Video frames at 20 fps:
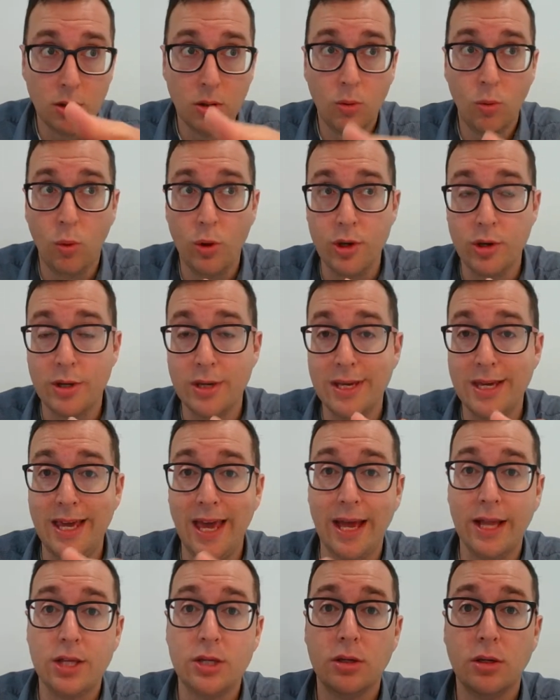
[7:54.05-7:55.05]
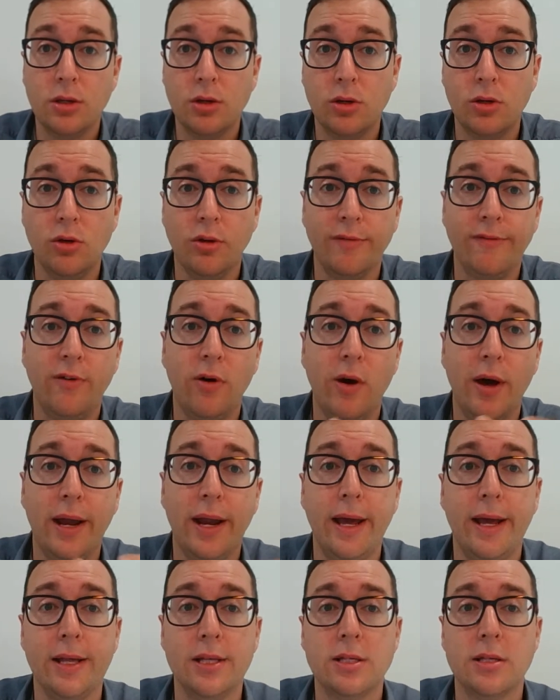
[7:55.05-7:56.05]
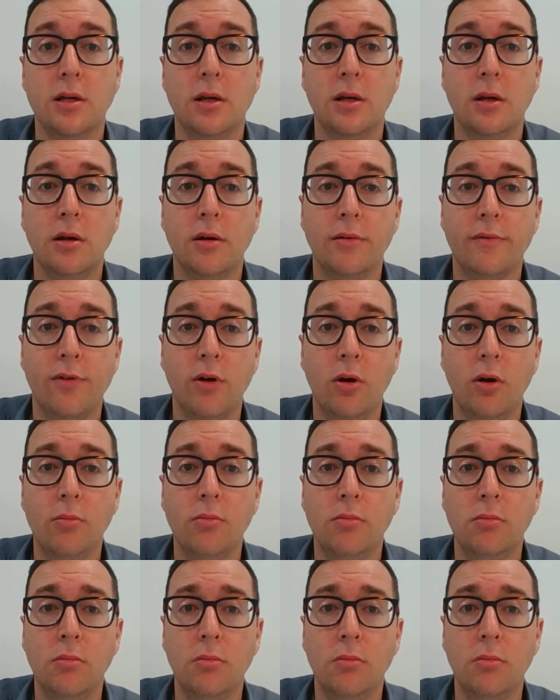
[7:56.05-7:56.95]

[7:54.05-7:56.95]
where you can get your finance from,